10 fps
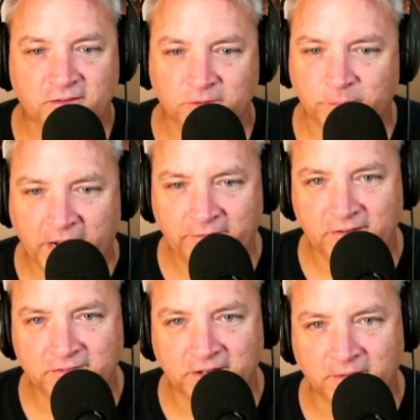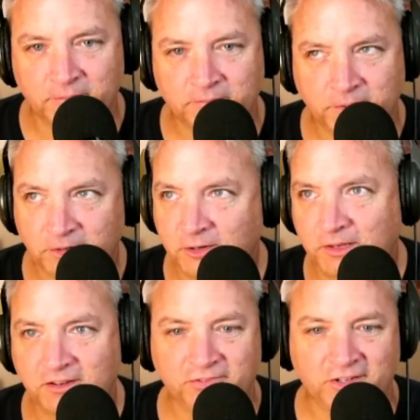when the pirates come, you're going to
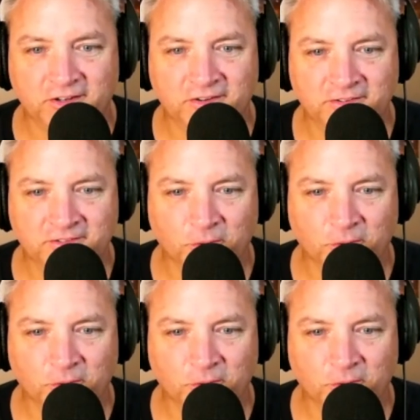be defended.